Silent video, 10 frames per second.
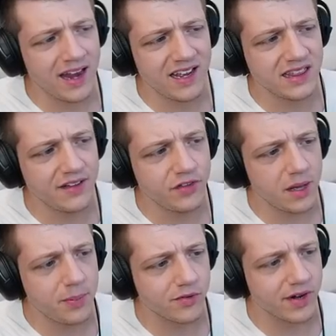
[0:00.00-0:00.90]
I level
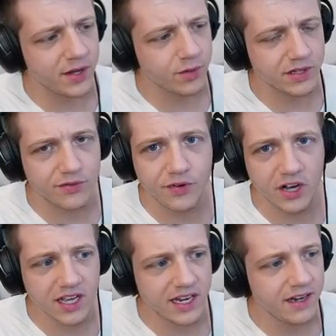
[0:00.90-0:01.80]
up already what the fuck
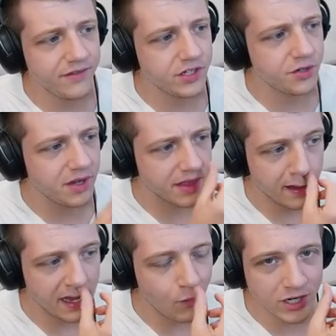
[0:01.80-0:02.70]
I didn't even do anything
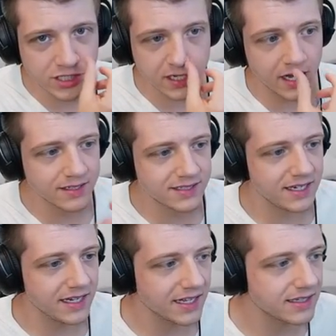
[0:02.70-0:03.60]
I watched a cutscene
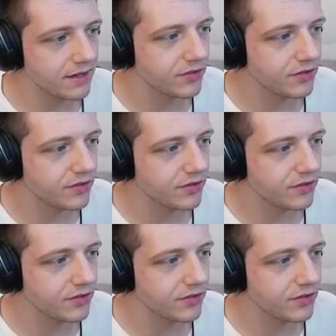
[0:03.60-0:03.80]
and got to level